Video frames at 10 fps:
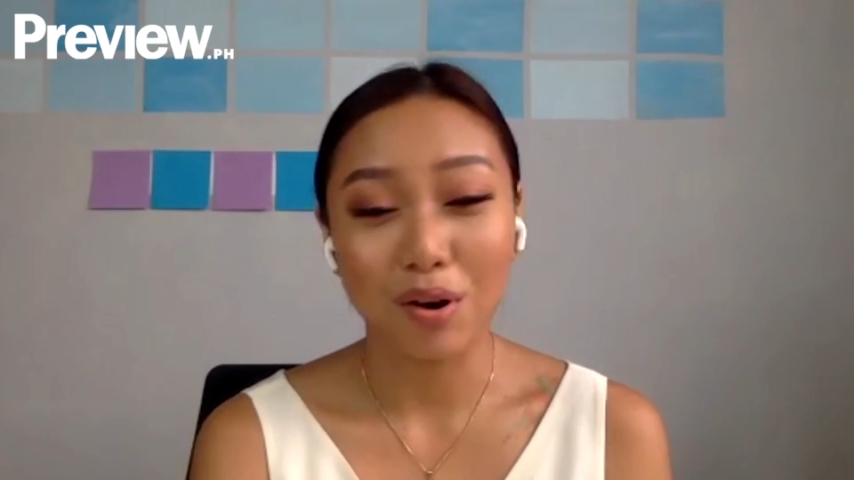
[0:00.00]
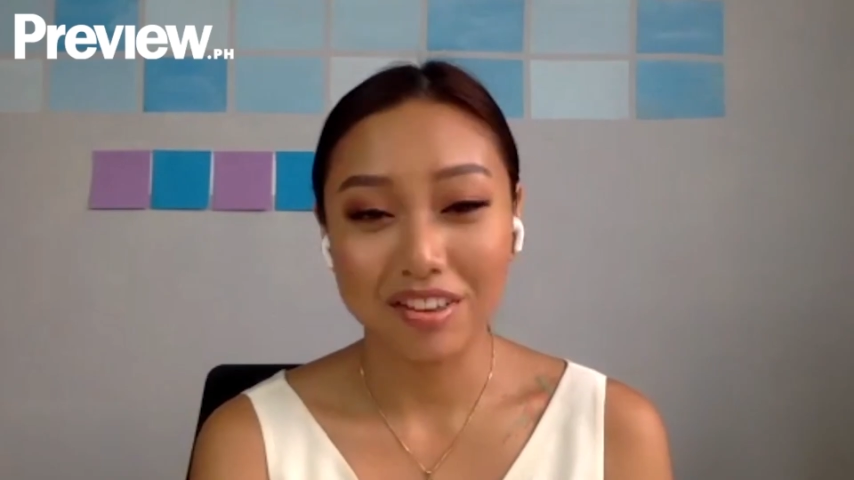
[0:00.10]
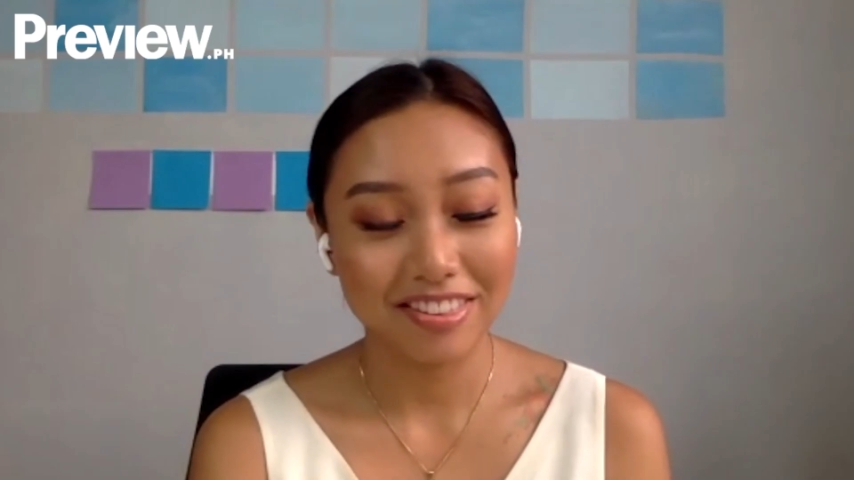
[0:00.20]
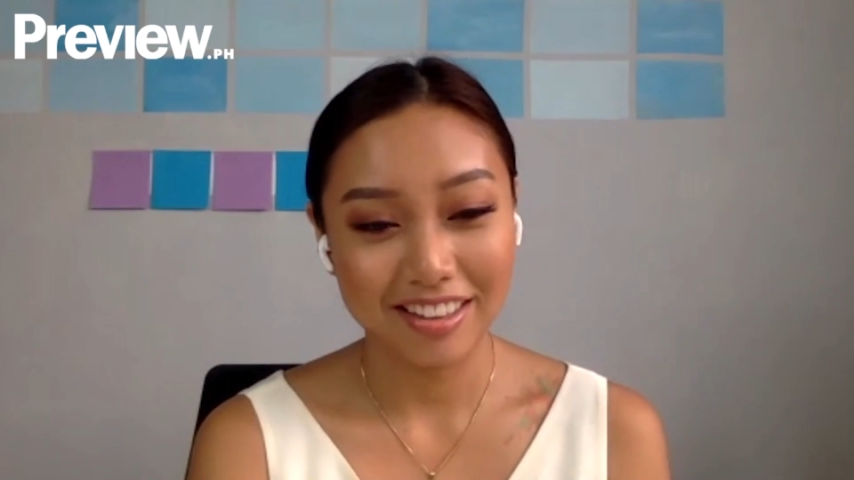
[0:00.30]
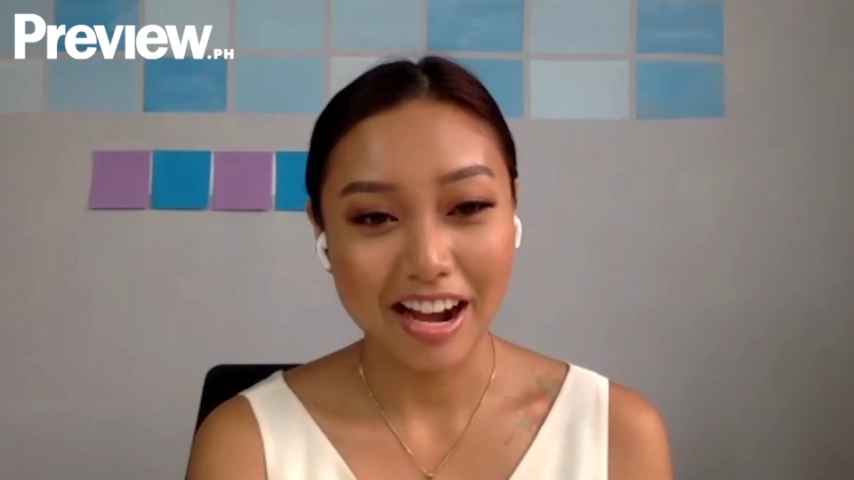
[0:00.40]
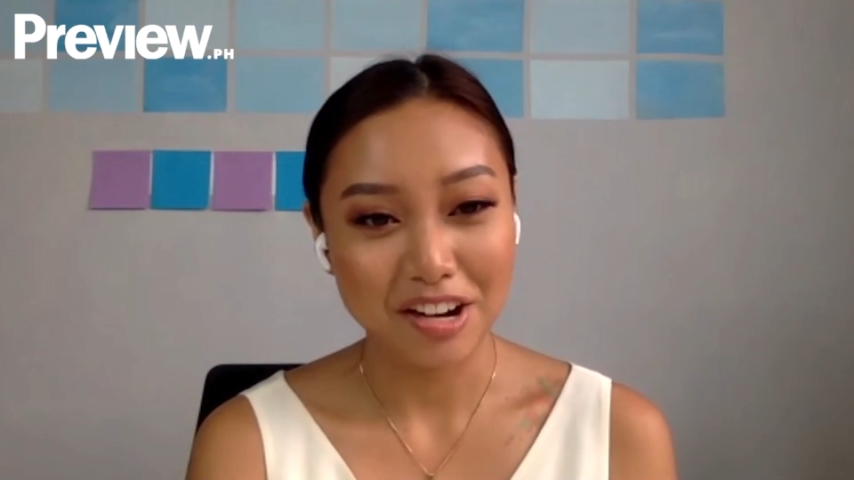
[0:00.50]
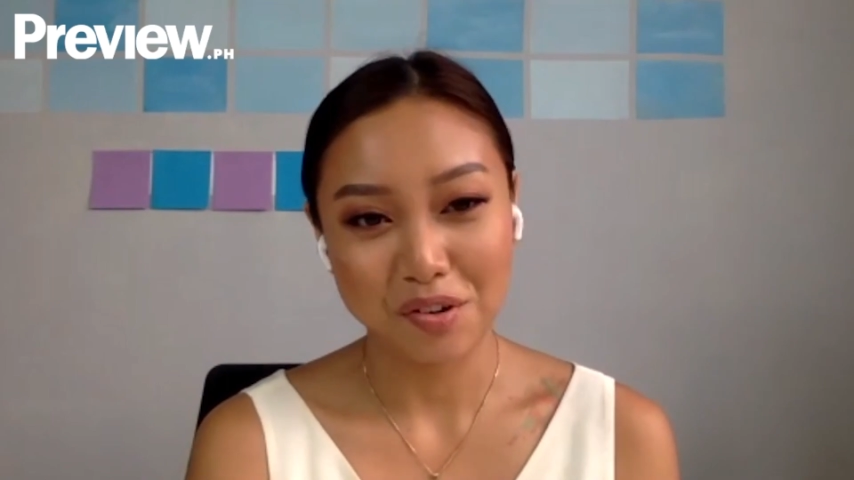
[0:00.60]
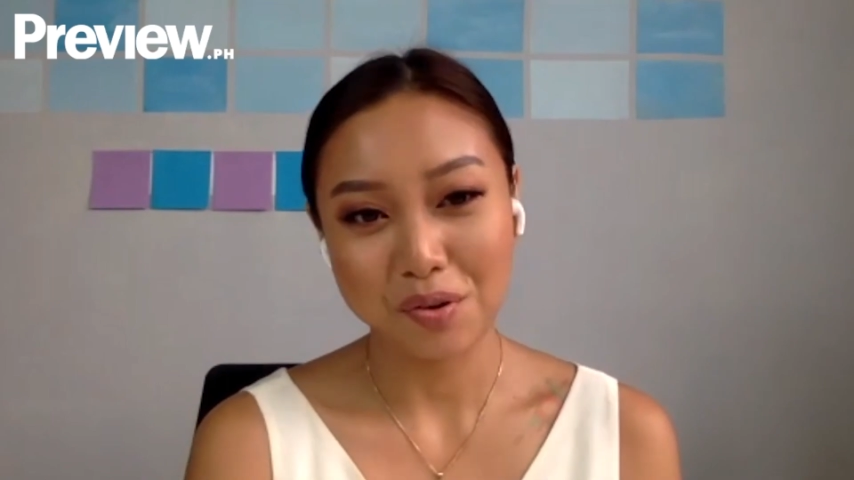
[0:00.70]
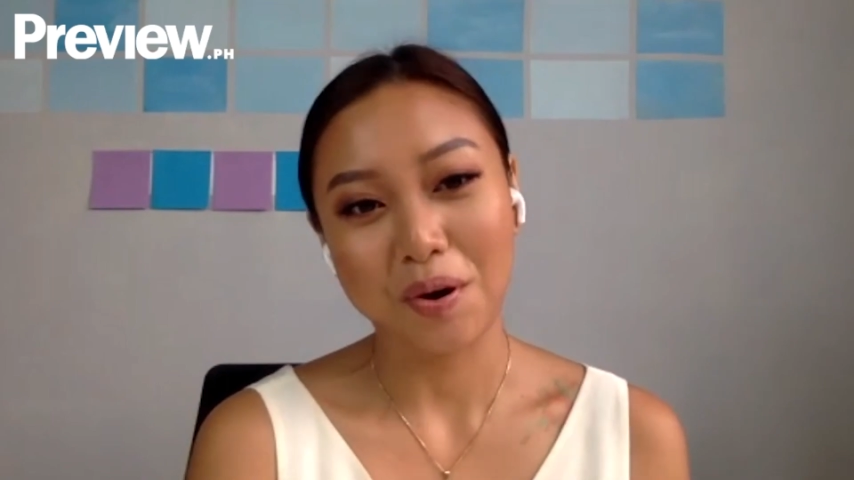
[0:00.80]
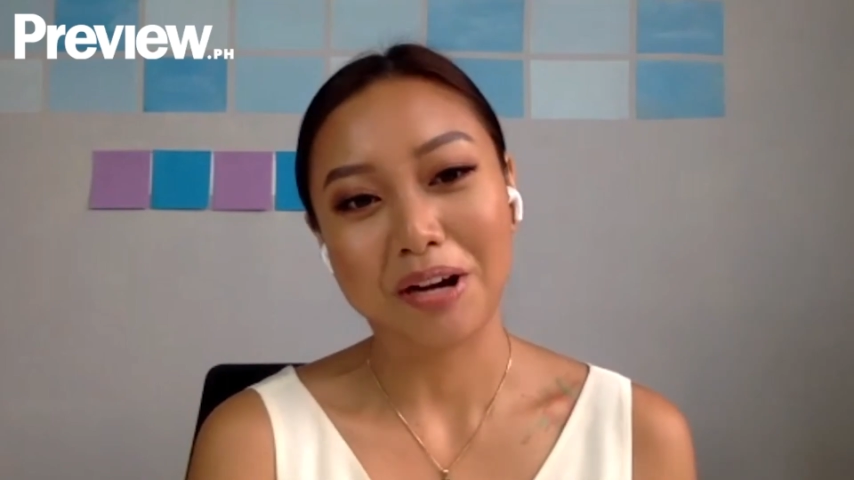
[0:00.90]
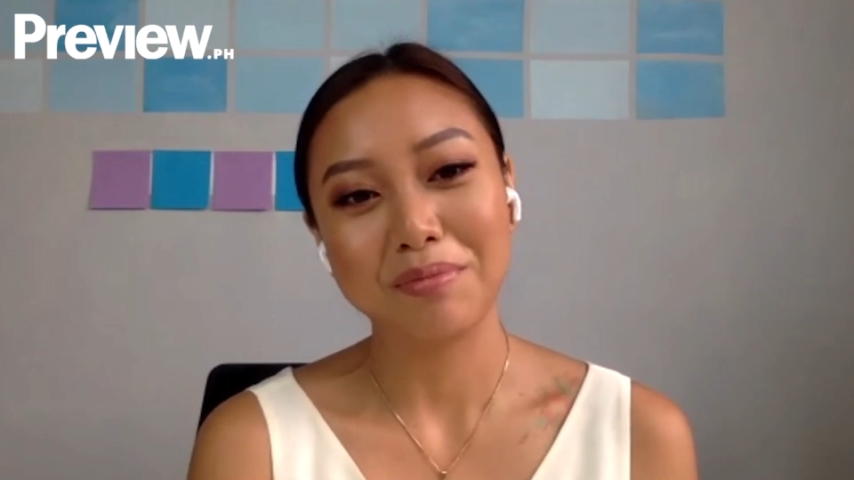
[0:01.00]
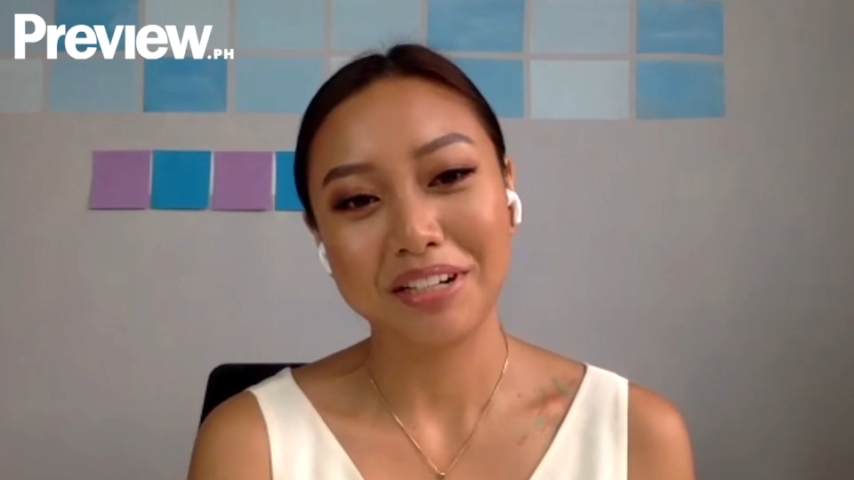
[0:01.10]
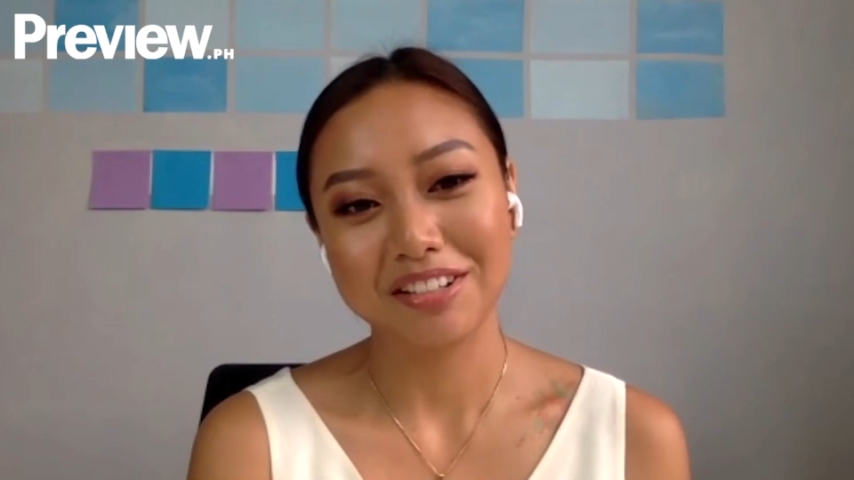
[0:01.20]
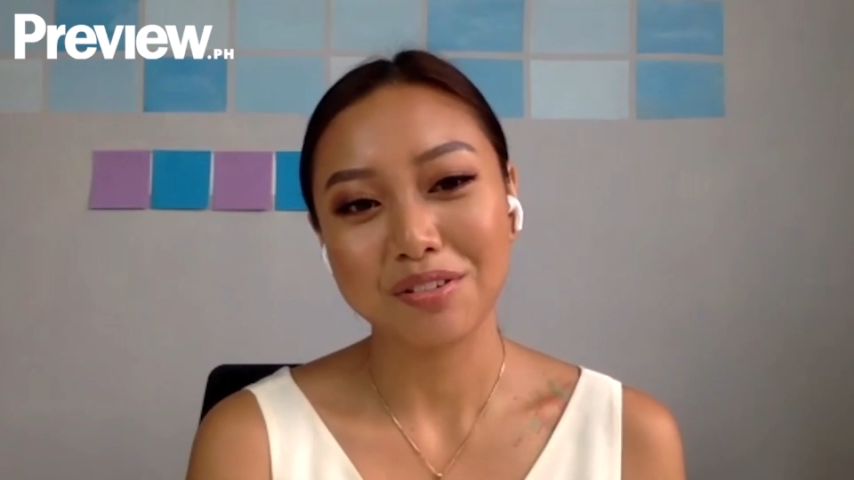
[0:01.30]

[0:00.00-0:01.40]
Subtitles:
More than the height requirement,